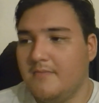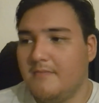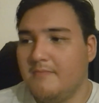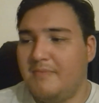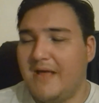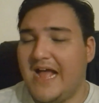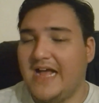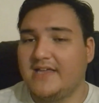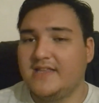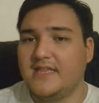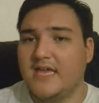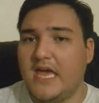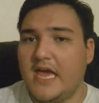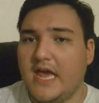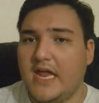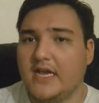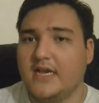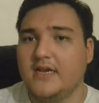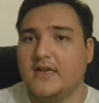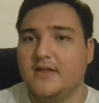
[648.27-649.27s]
back
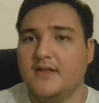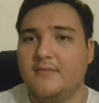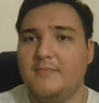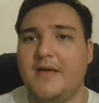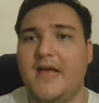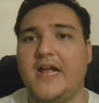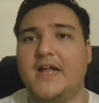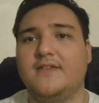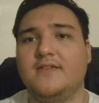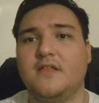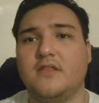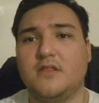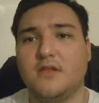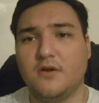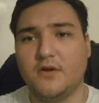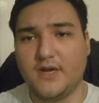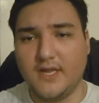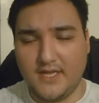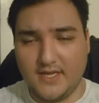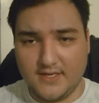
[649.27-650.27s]
then, back in the
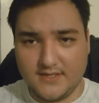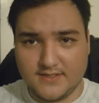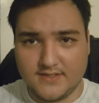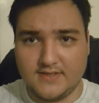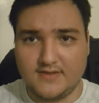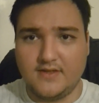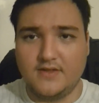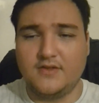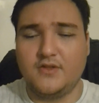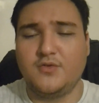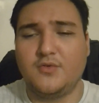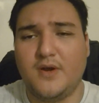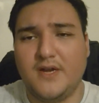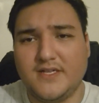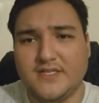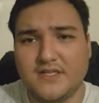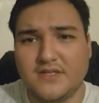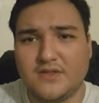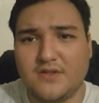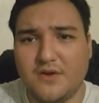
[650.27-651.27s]
30s and the
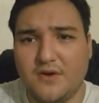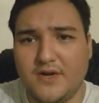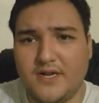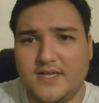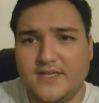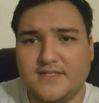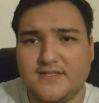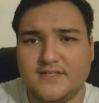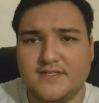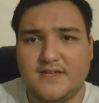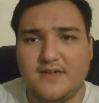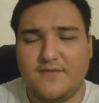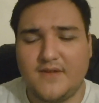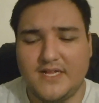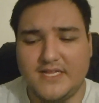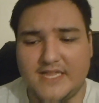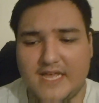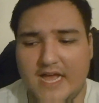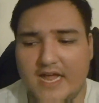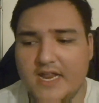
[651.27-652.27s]
20s and 30s and stuff
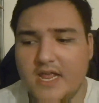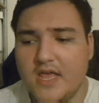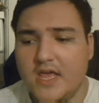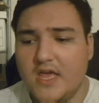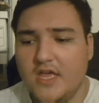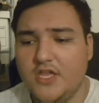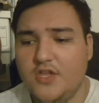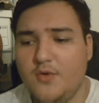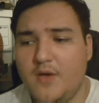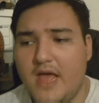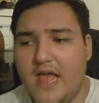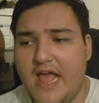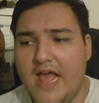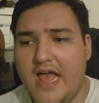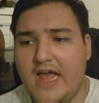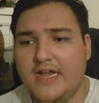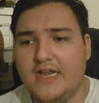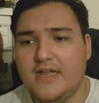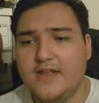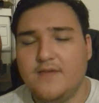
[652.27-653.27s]
like that, you
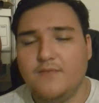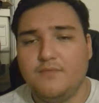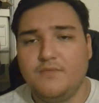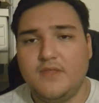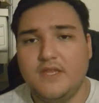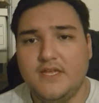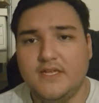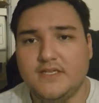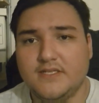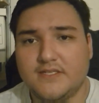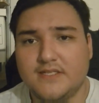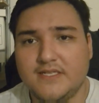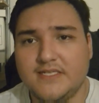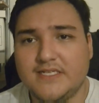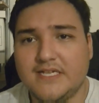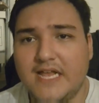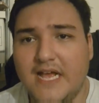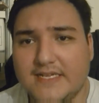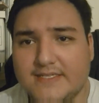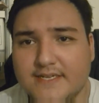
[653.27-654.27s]
had these
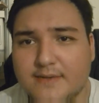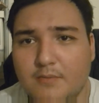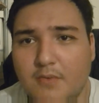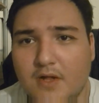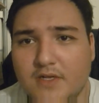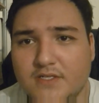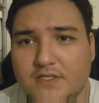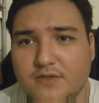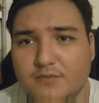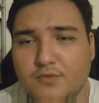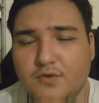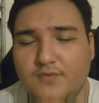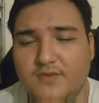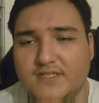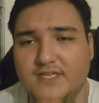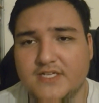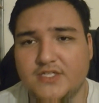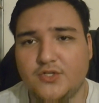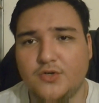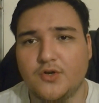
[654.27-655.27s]
classic monster
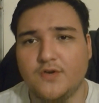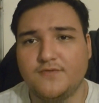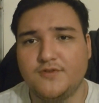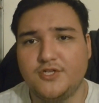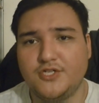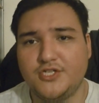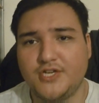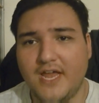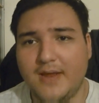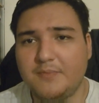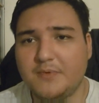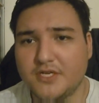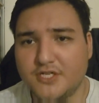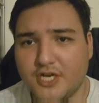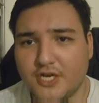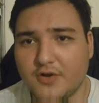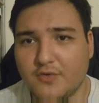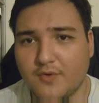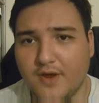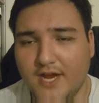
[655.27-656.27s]
movies that sort of shaped a
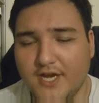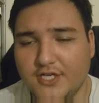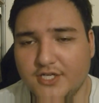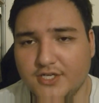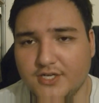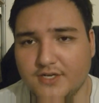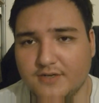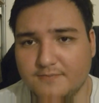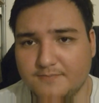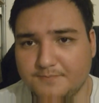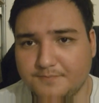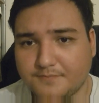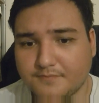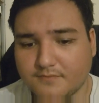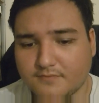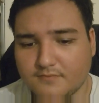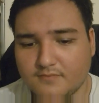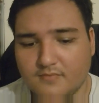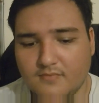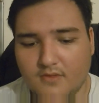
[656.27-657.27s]
generation
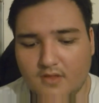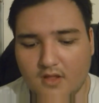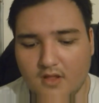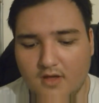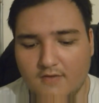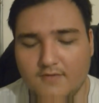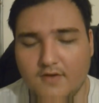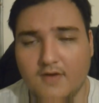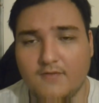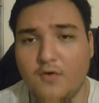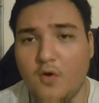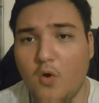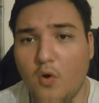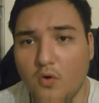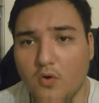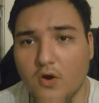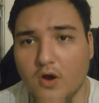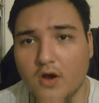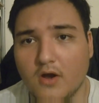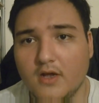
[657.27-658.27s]
of
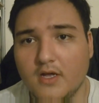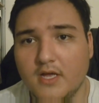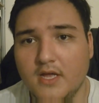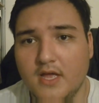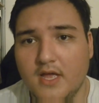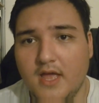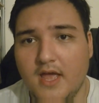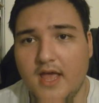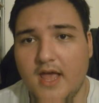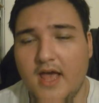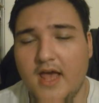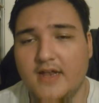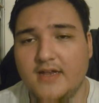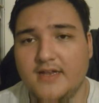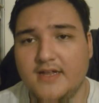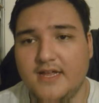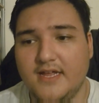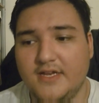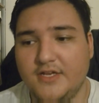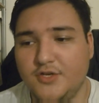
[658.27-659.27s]
horror,
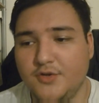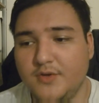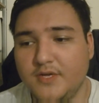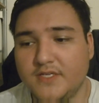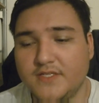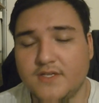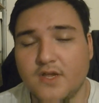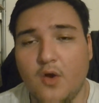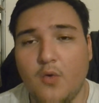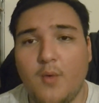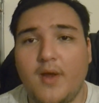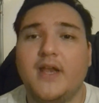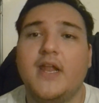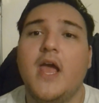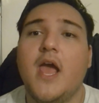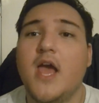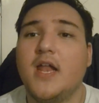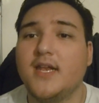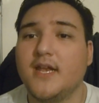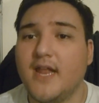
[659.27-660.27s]
and in doing so went
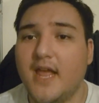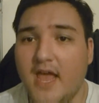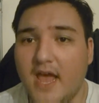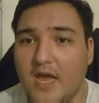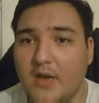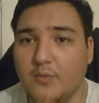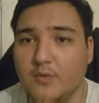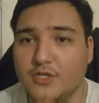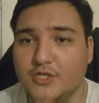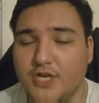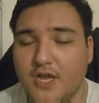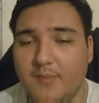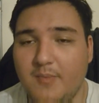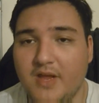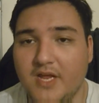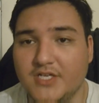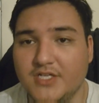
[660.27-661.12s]
hand in hand with shaping a